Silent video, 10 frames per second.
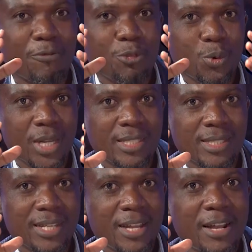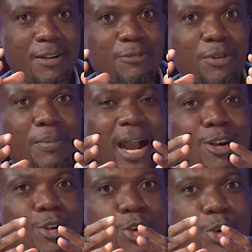viewers from
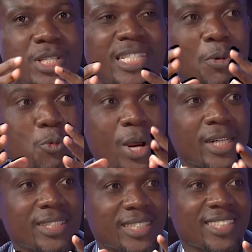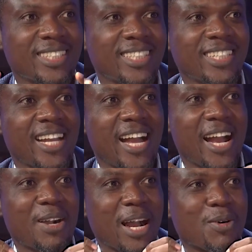across the world
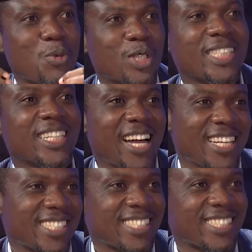are watching us.